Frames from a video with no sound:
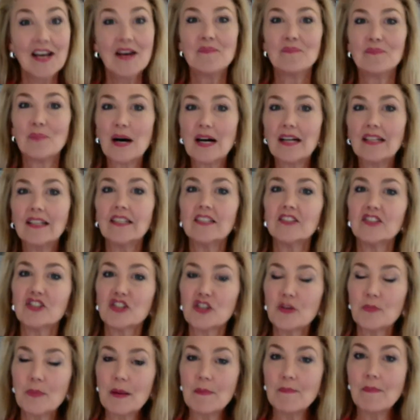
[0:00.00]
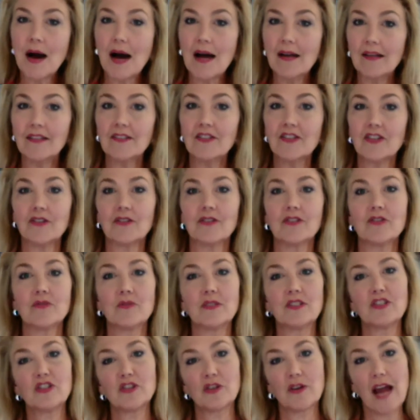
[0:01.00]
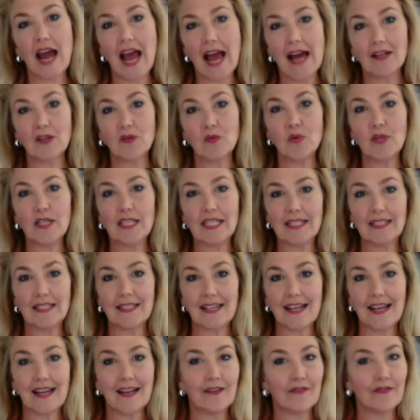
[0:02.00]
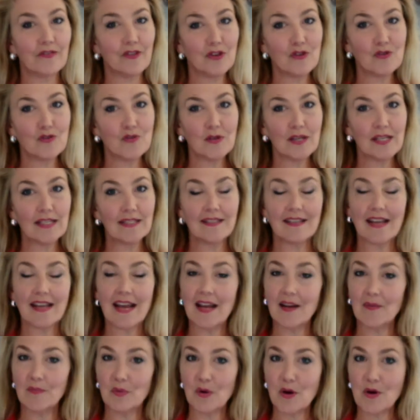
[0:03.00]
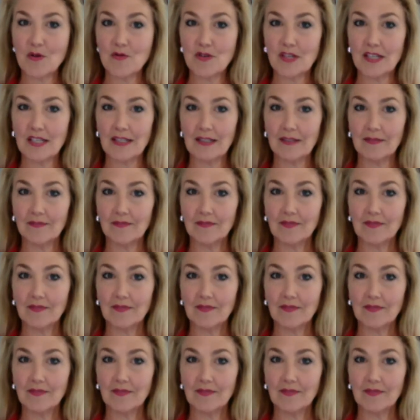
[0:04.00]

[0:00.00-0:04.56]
but it should be monitored to ensure adequate intake of nutrients and protein.